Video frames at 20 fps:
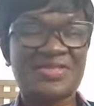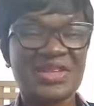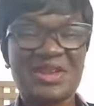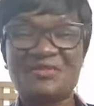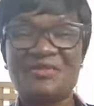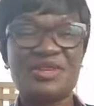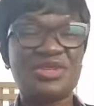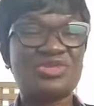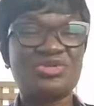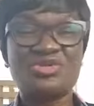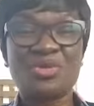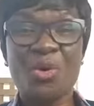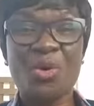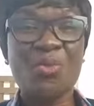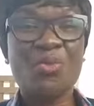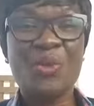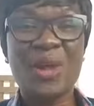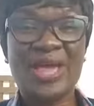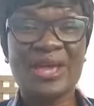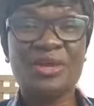There is no
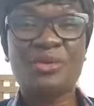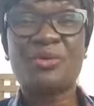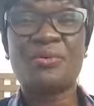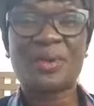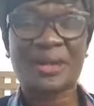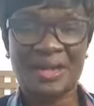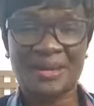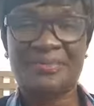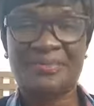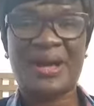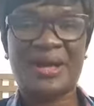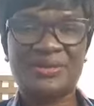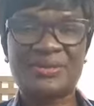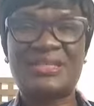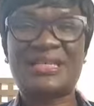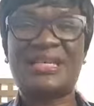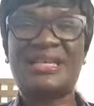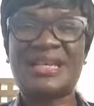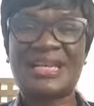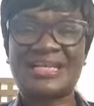way going
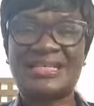about it.